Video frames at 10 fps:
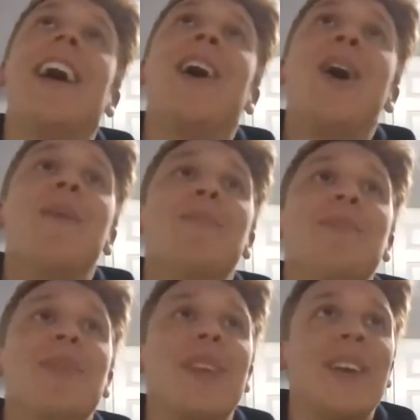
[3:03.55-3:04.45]

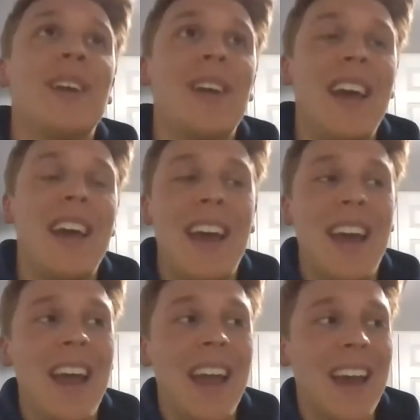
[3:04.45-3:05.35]

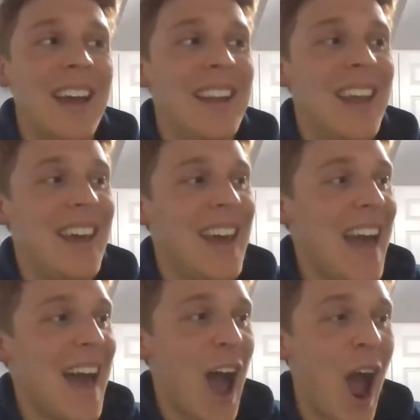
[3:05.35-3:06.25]
And
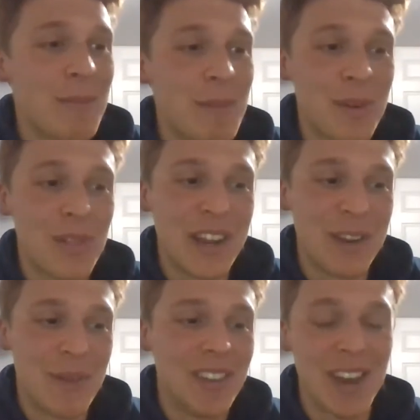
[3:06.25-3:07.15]
I remember thinking to
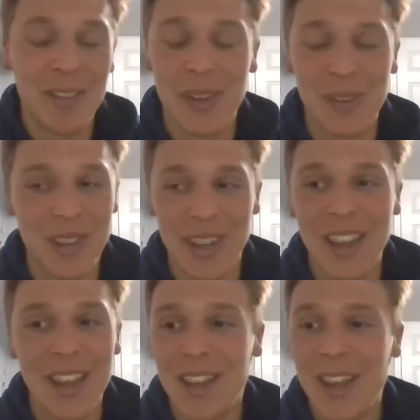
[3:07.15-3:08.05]
myself, I was like,
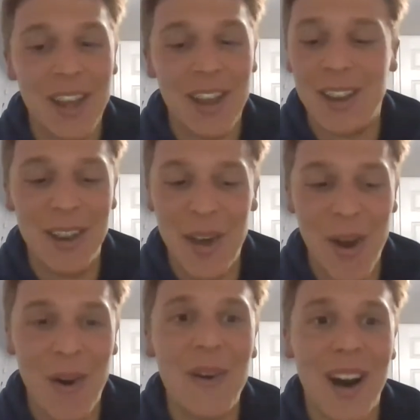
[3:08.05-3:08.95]

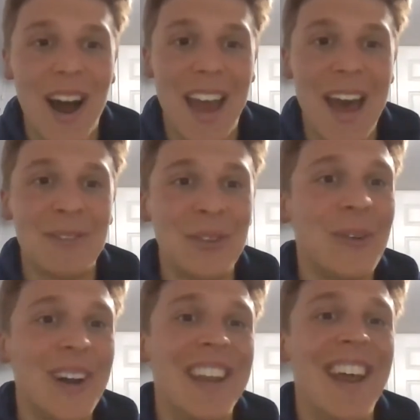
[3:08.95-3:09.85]
no, I have to
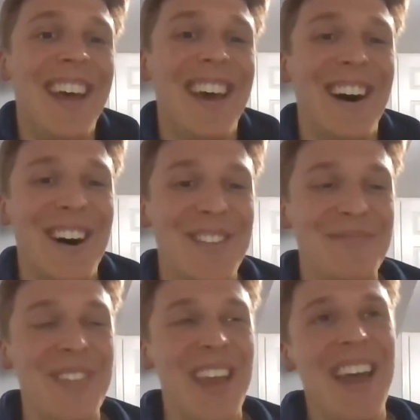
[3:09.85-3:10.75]
win.
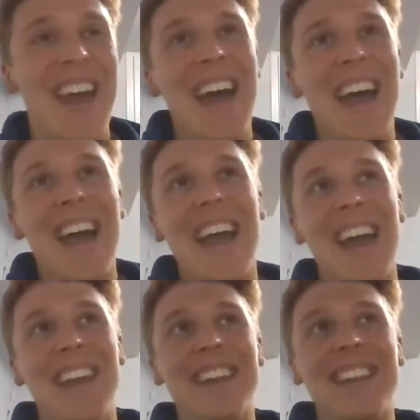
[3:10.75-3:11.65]

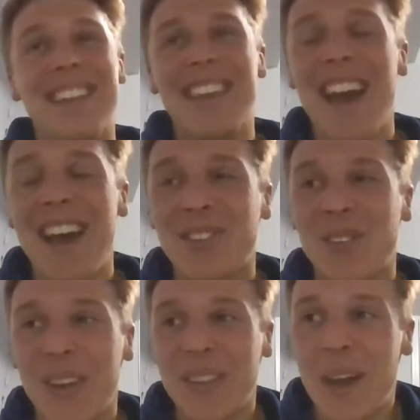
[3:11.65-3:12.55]
And yeah,
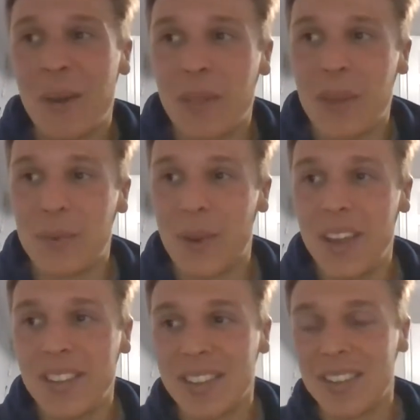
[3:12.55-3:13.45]
so like that
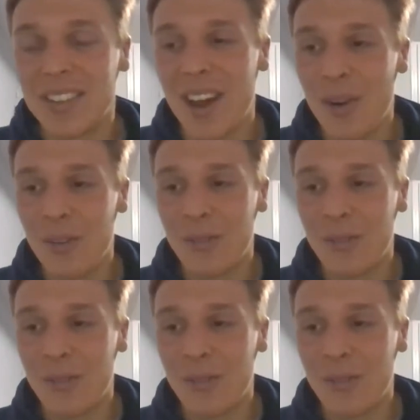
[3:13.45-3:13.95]
race itself.